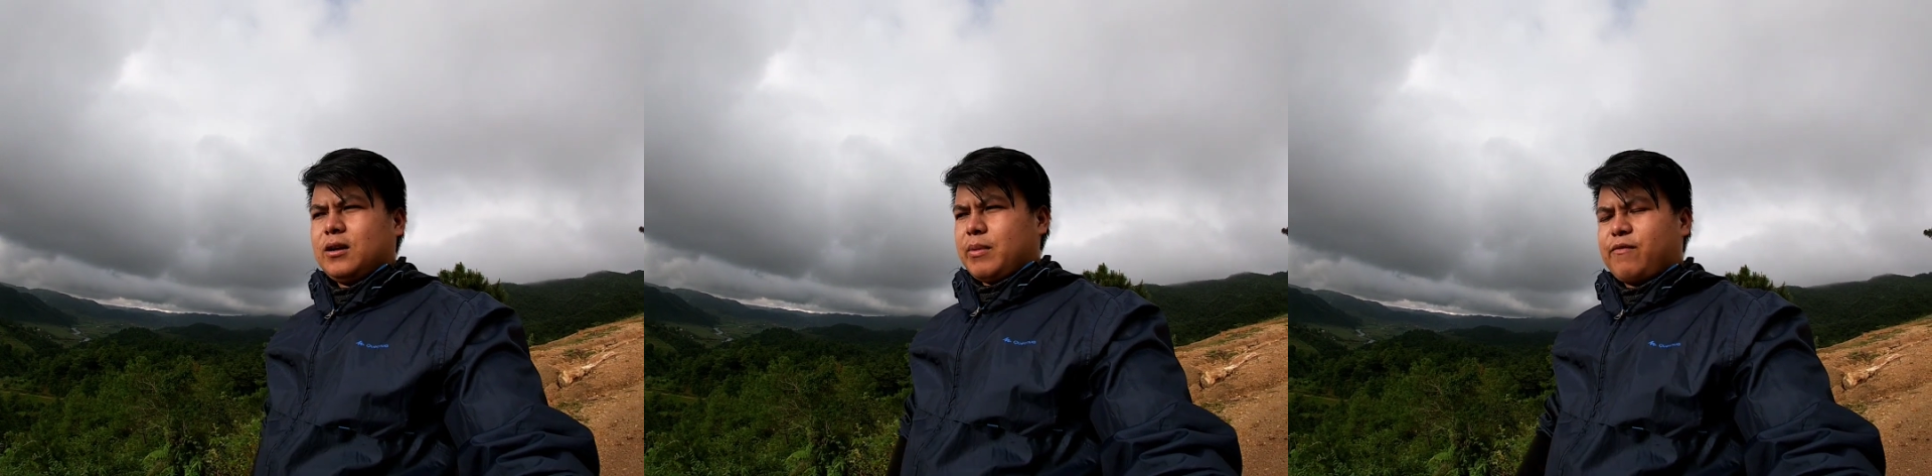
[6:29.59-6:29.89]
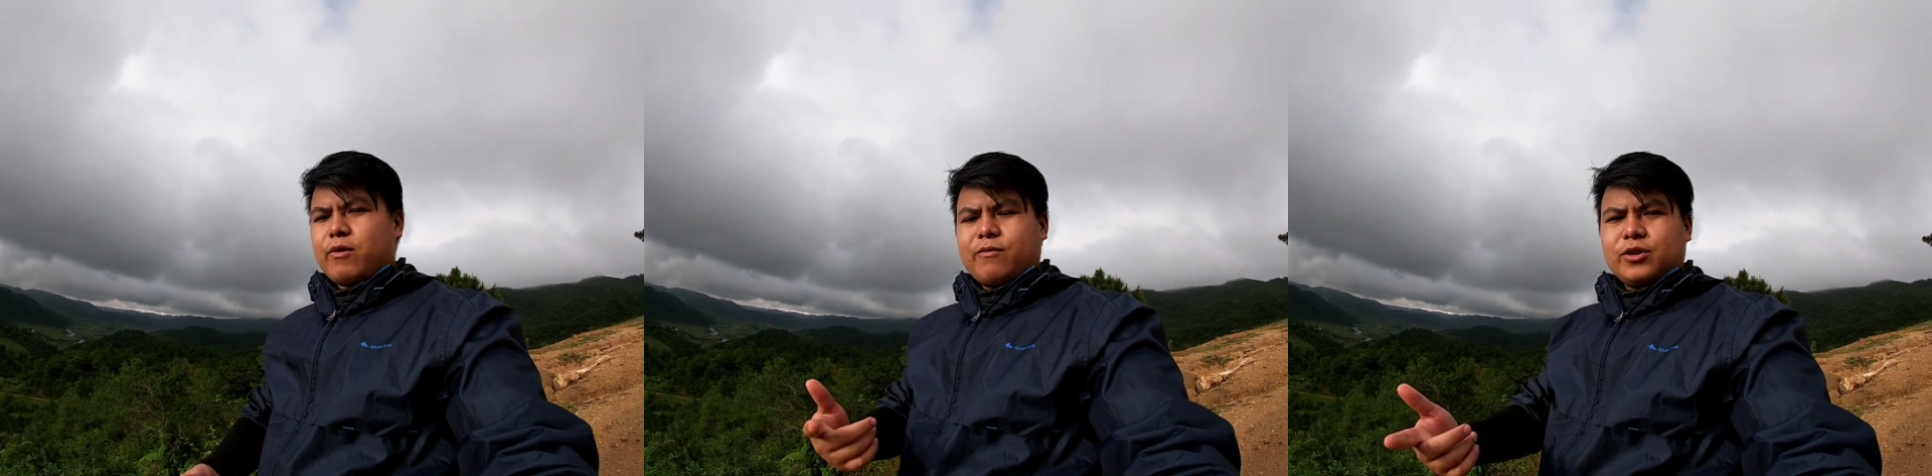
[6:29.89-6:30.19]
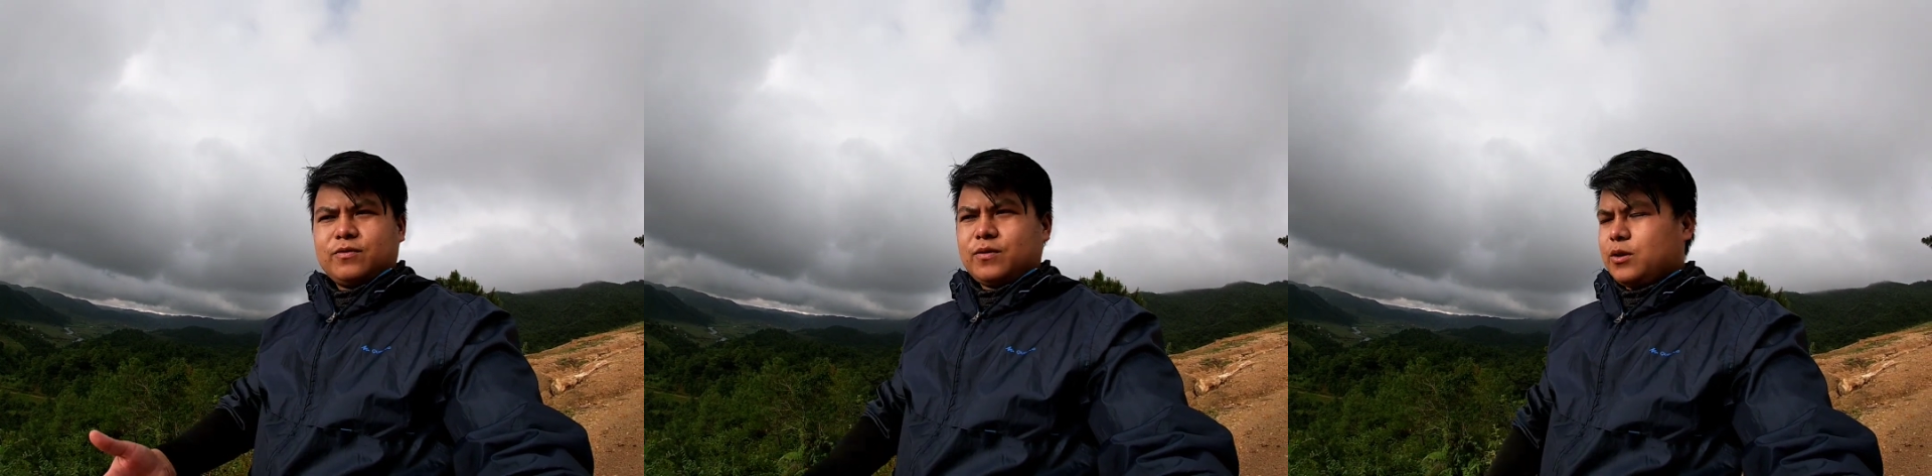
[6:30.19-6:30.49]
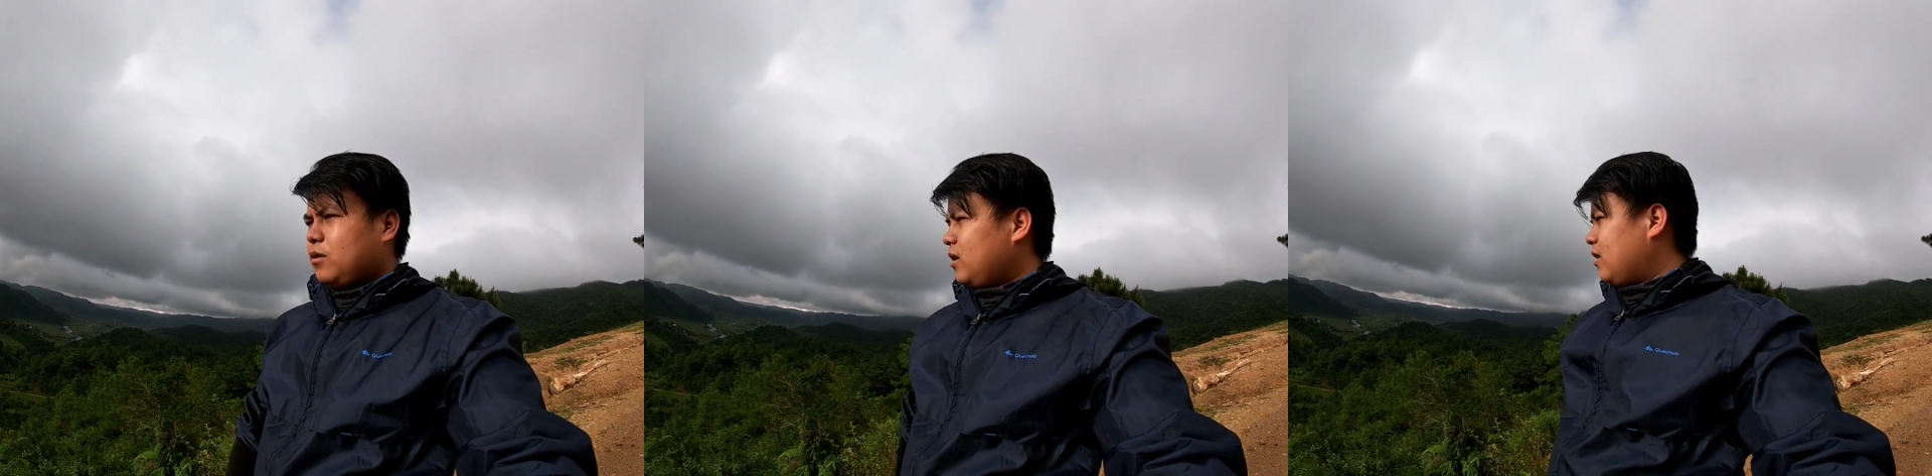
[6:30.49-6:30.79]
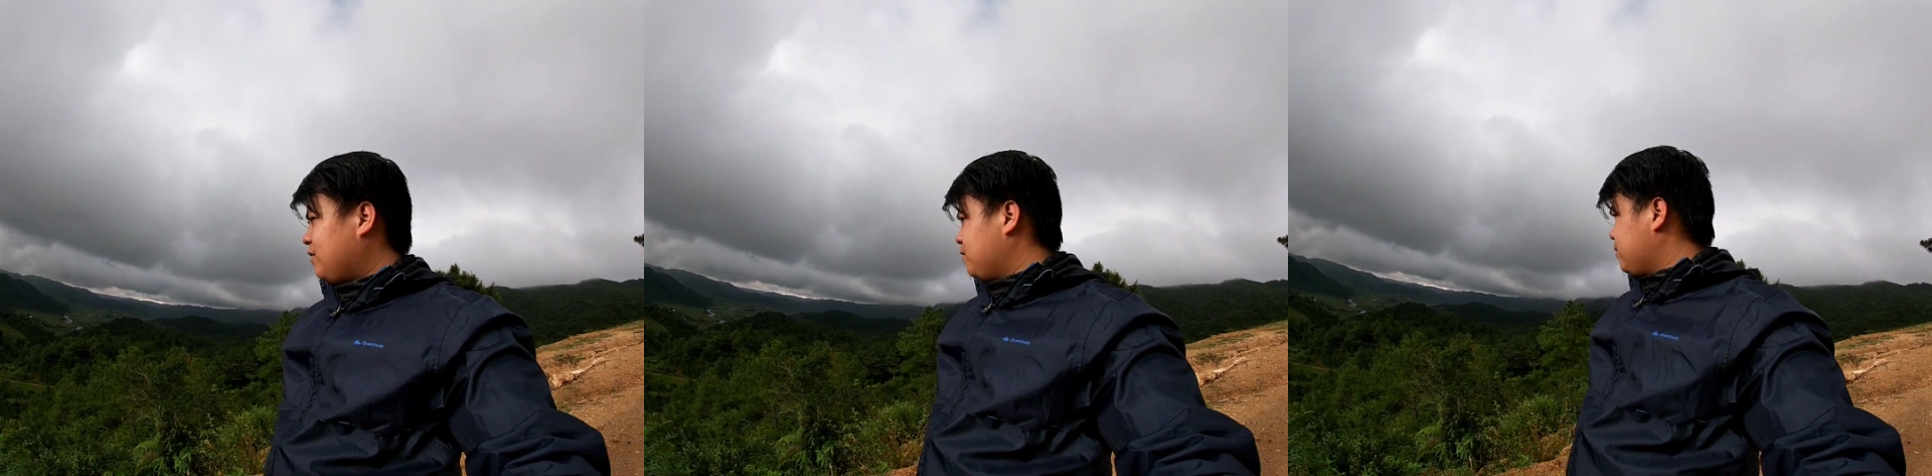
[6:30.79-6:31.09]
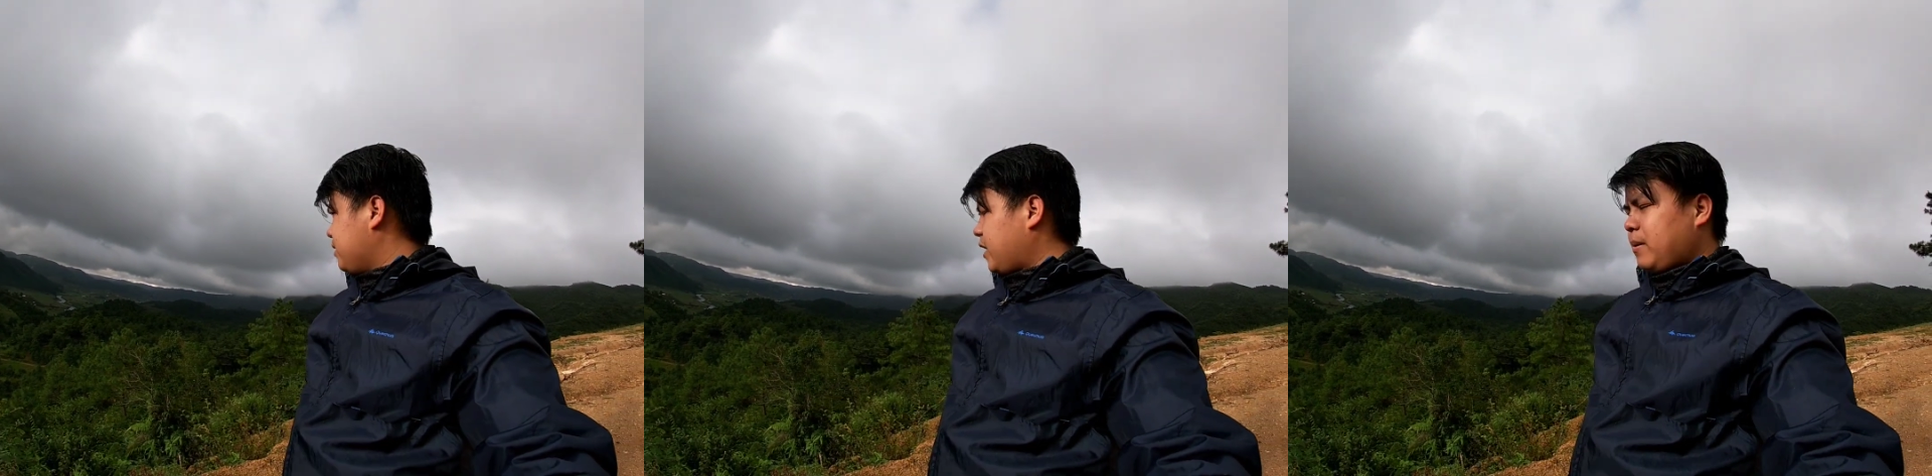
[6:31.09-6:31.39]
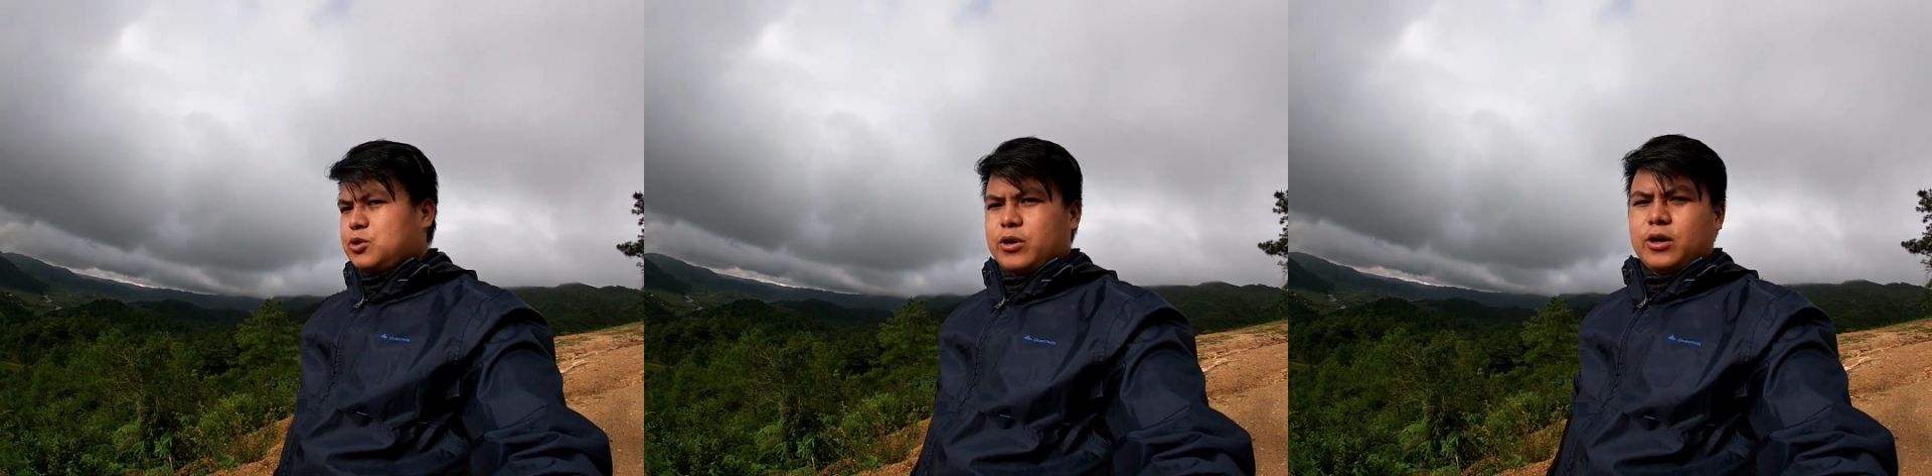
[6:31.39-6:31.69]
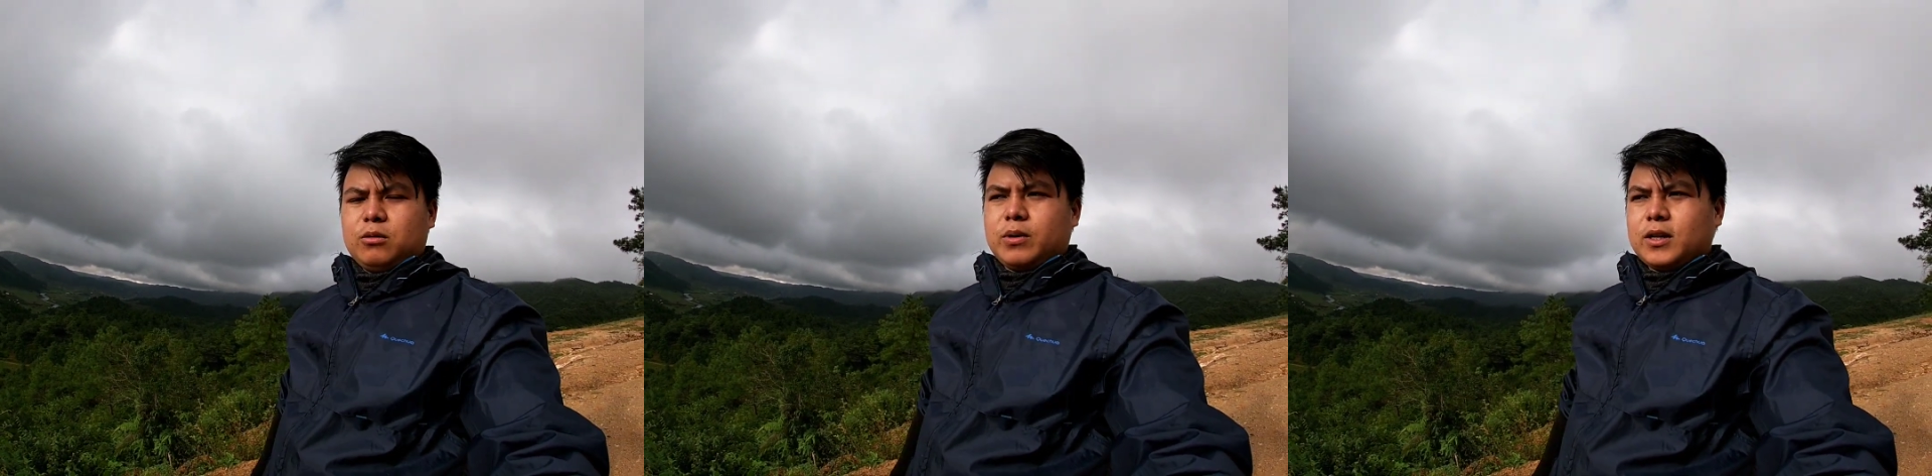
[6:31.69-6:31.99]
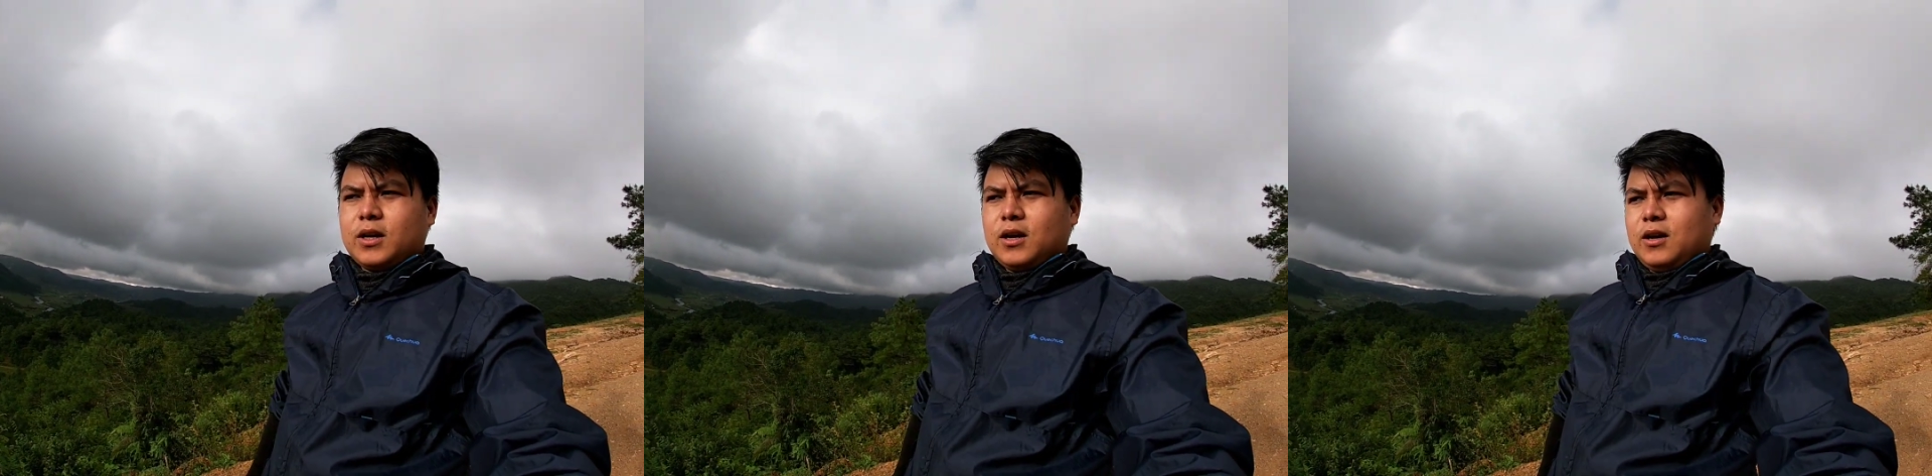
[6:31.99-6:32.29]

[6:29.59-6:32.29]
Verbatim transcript: my previous, you know, the, the capture and all, but